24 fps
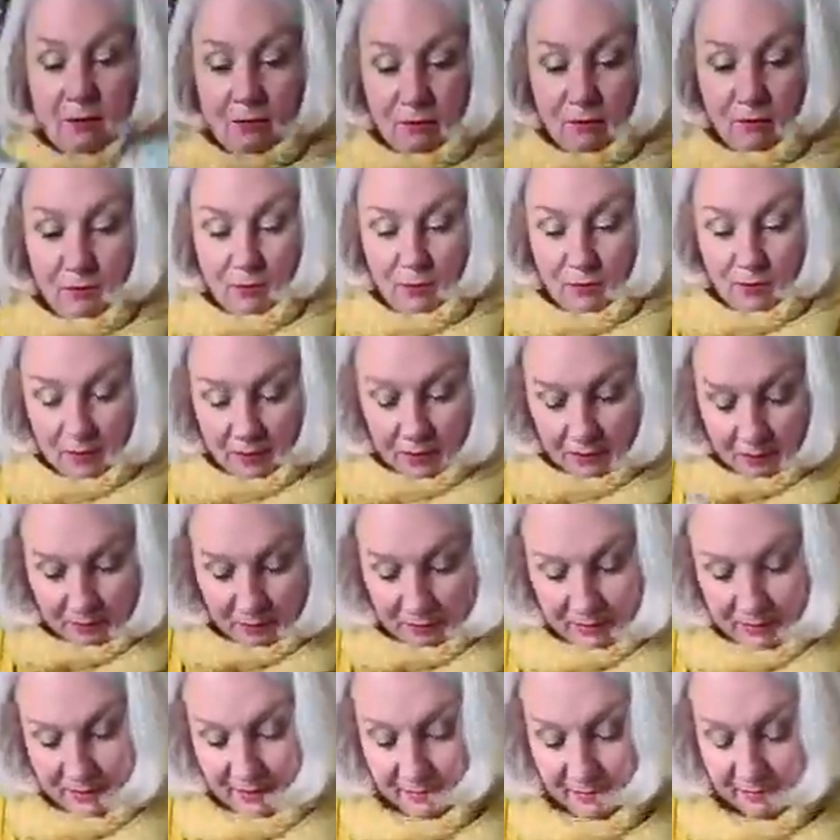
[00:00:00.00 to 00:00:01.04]
for the other
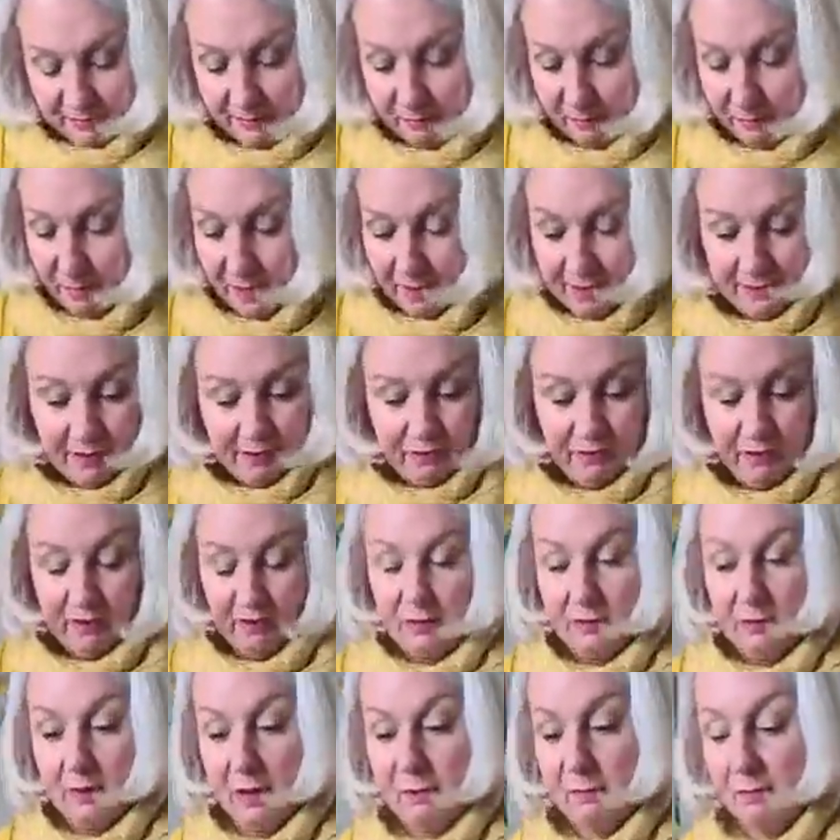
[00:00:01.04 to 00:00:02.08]
piece that I need to,
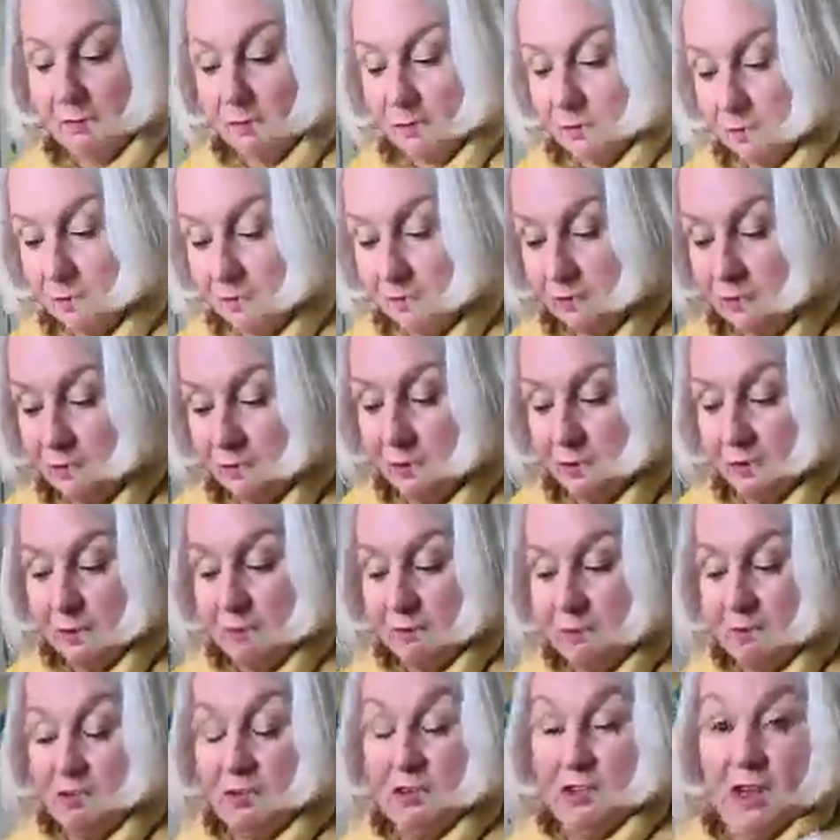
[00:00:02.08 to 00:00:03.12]
I'm just going
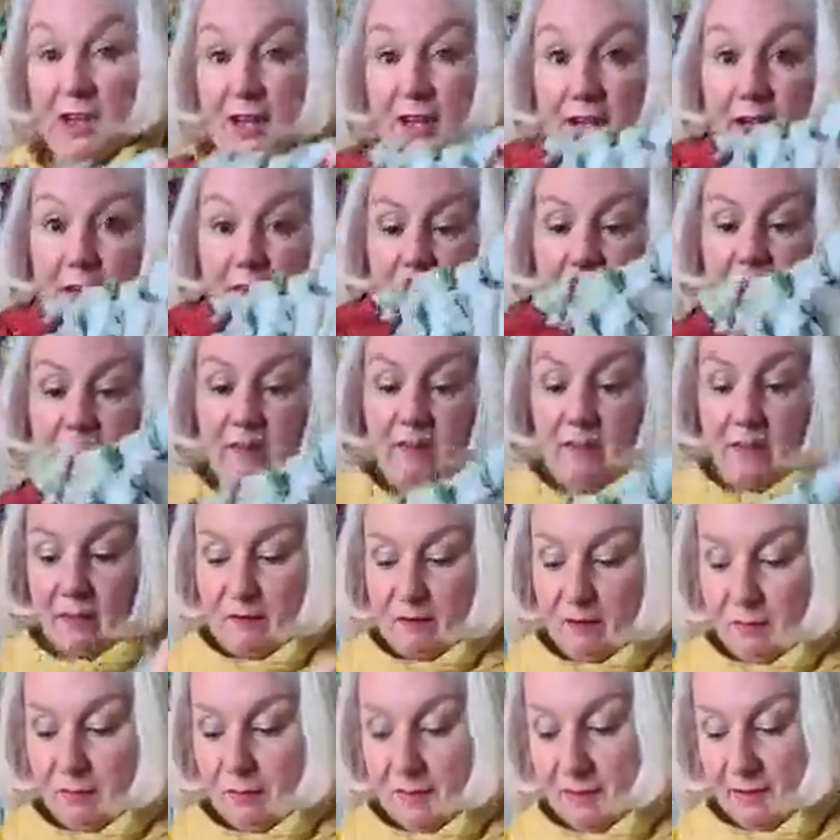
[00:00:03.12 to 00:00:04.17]
to check. Lorna
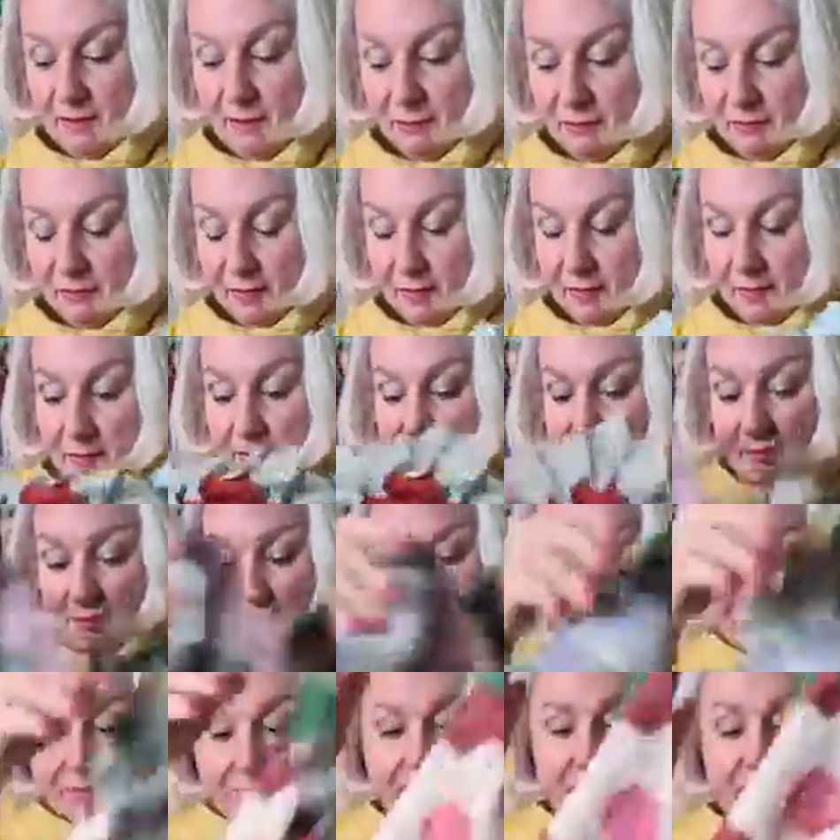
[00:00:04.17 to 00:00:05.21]
says no, it wouldn't be the
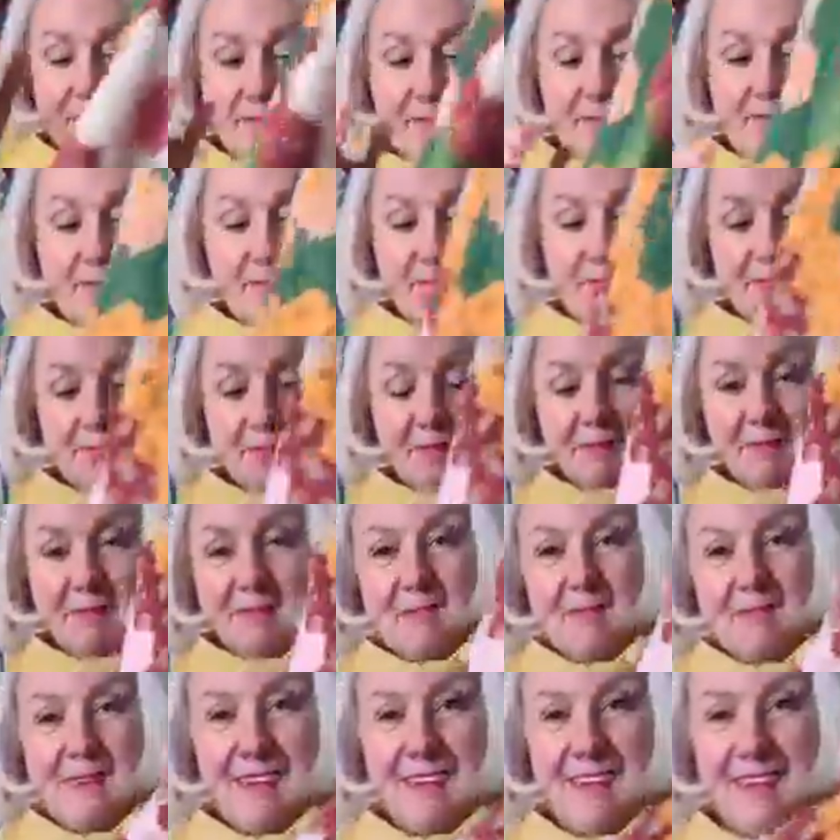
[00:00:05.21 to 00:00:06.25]
same without the squeaky
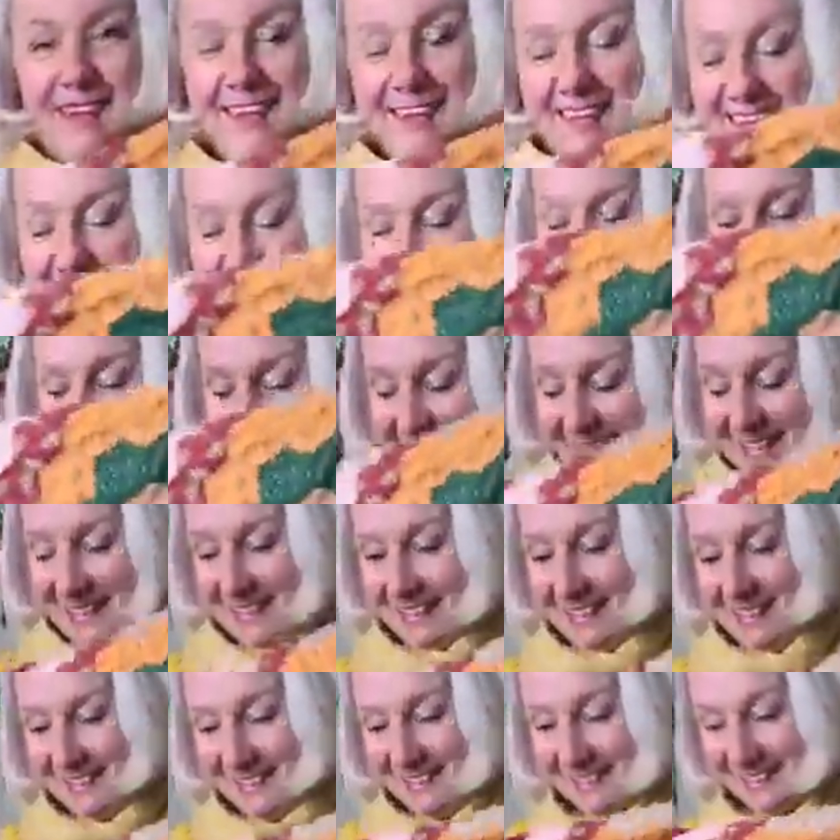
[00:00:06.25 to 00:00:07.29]
chair. Judith
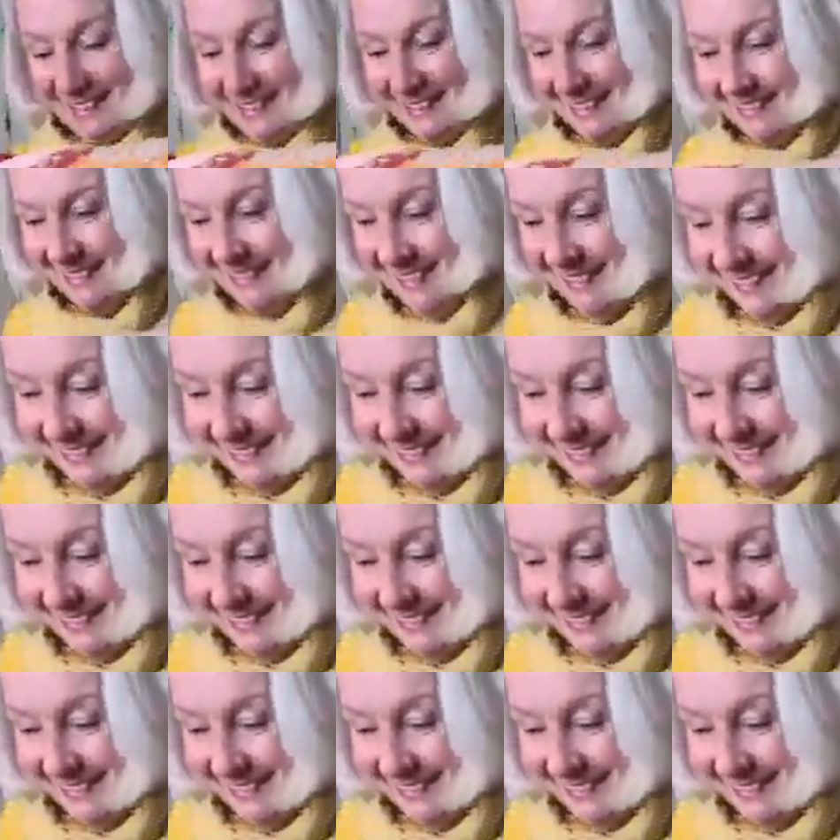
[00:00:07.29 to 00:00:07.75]
is watching.